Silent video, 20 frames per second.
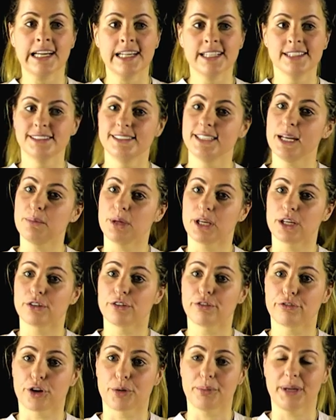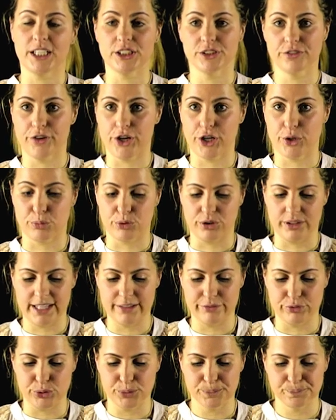stemming from each vertebral
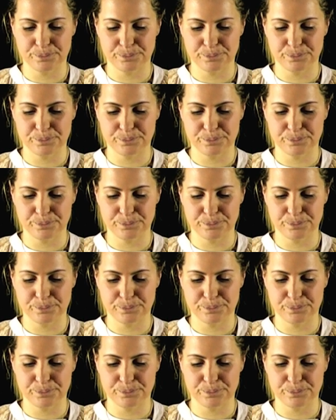level.